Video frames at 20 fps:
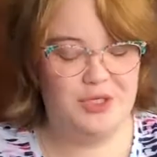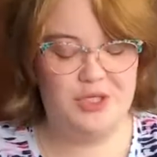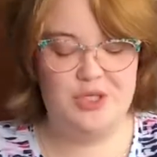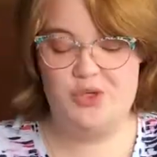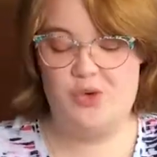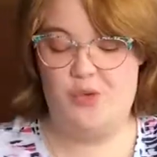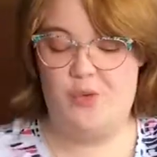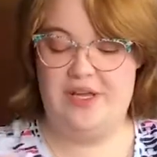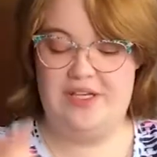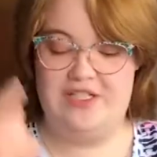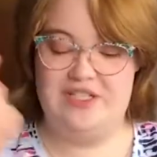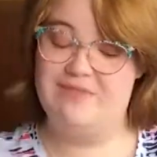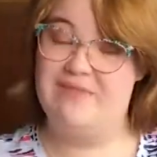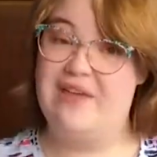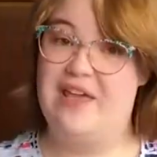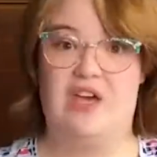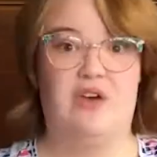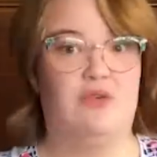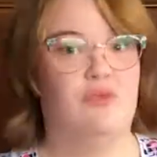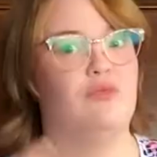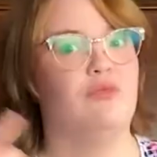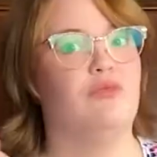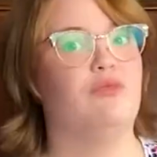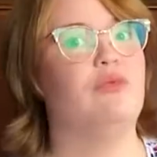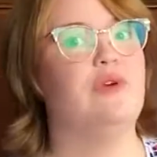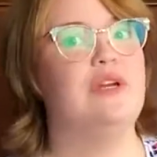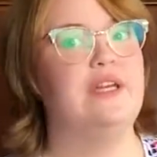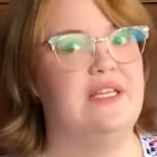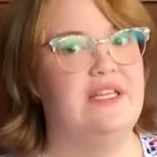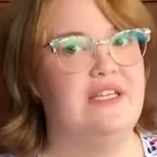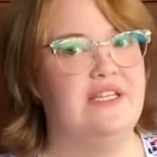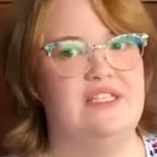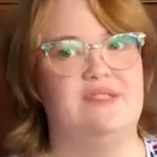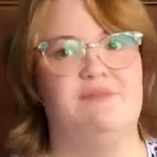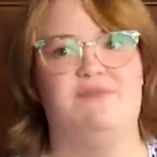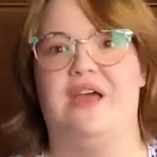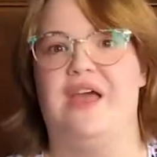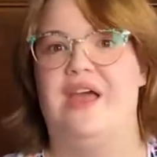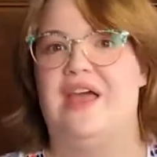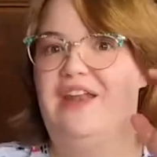which is going to make it really
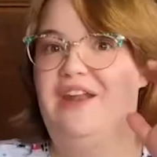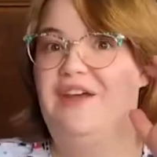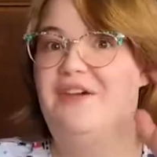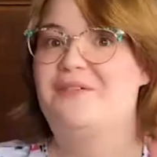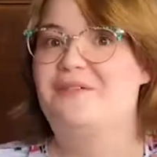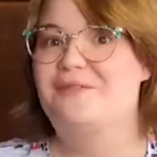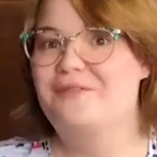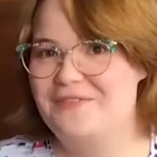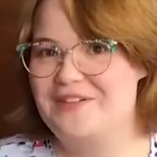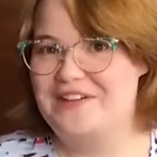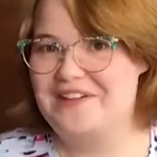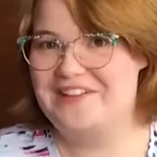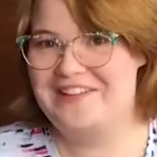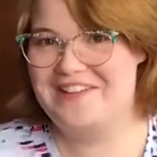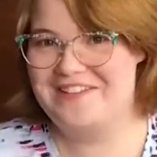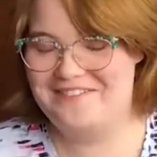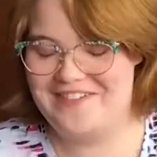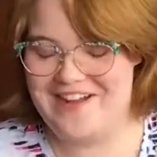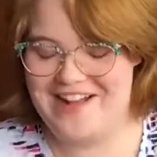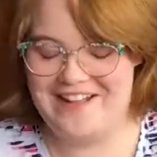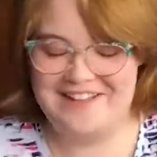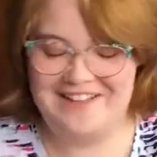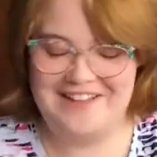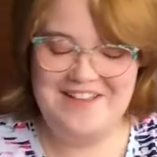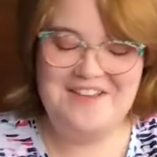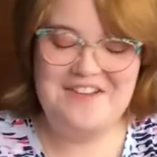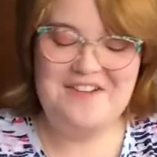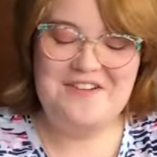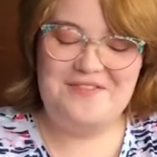spin really well,